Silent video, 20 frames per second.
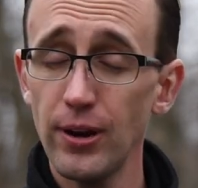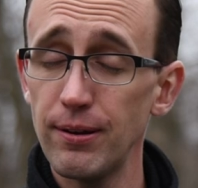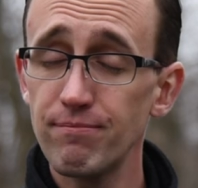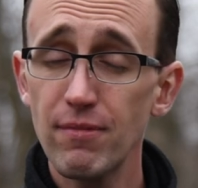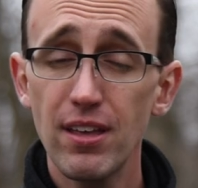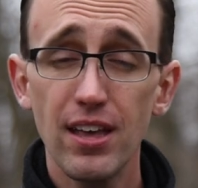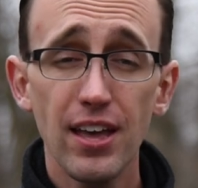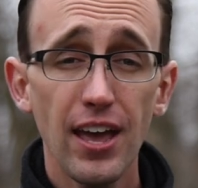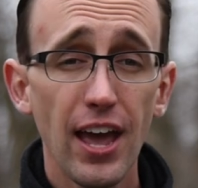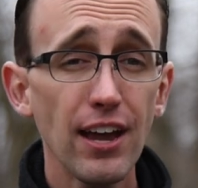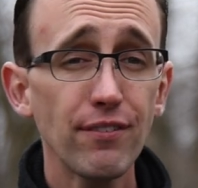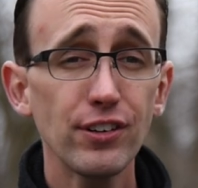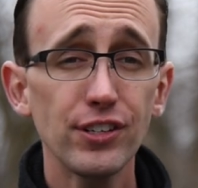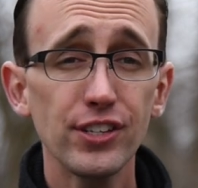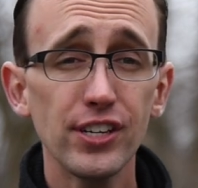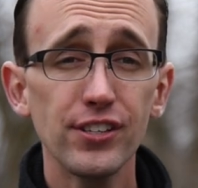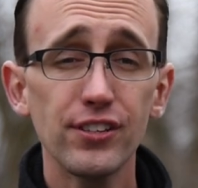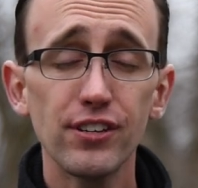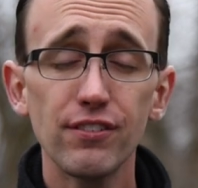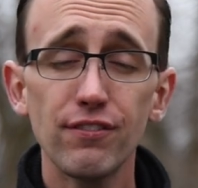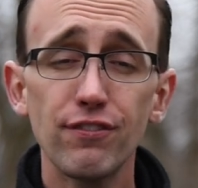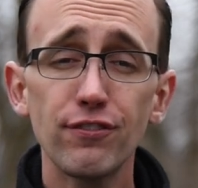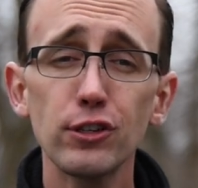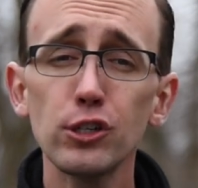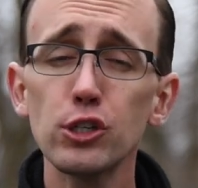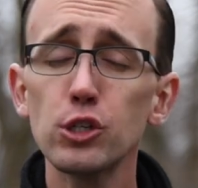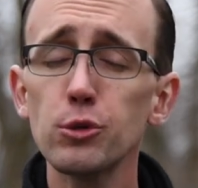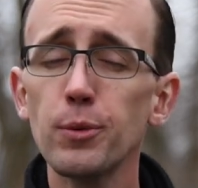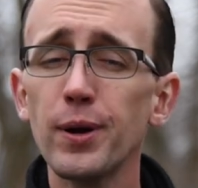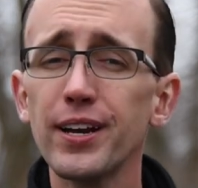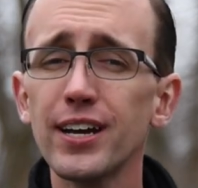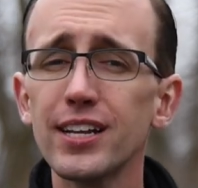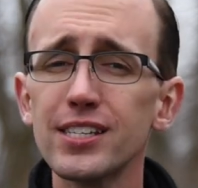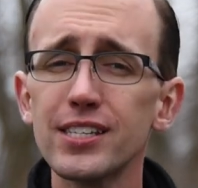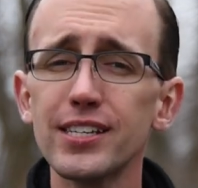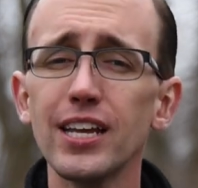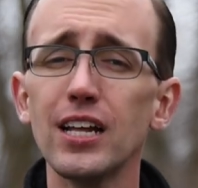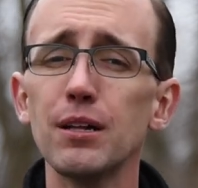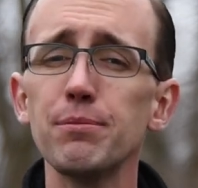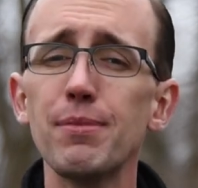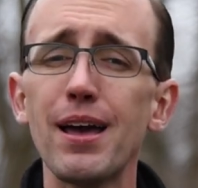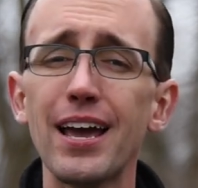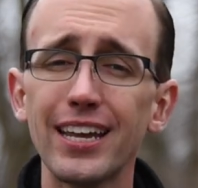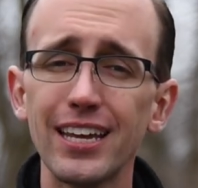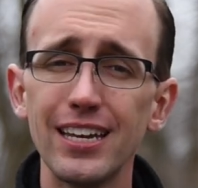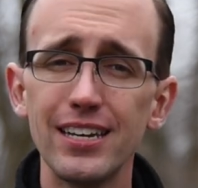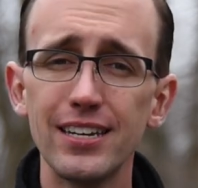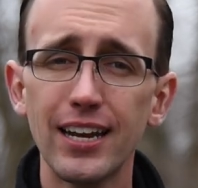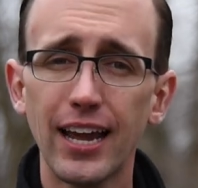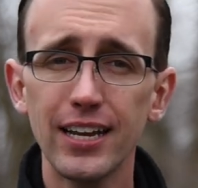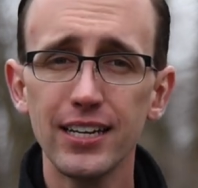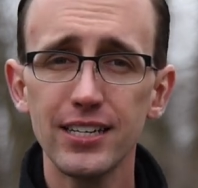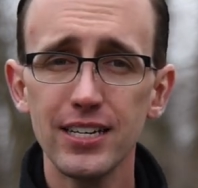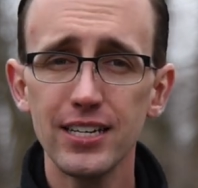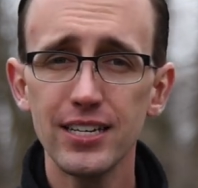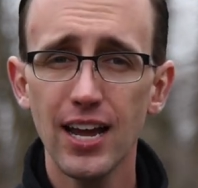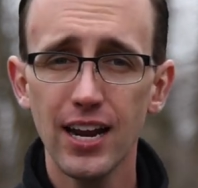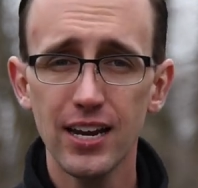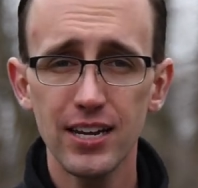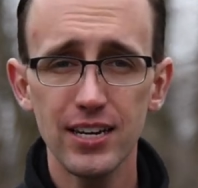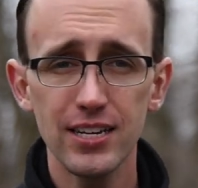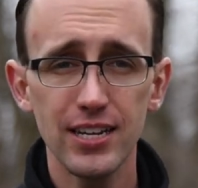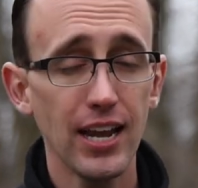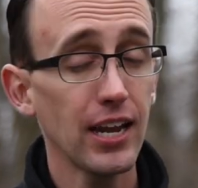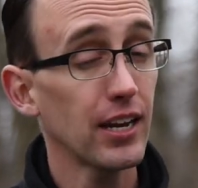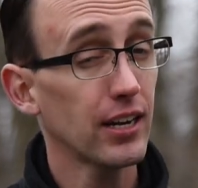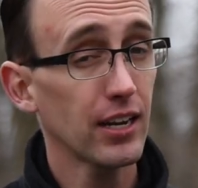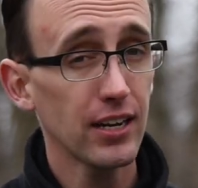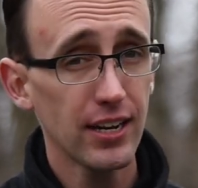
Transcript: and ever since it first went on sale back in nineteen ninety-eight,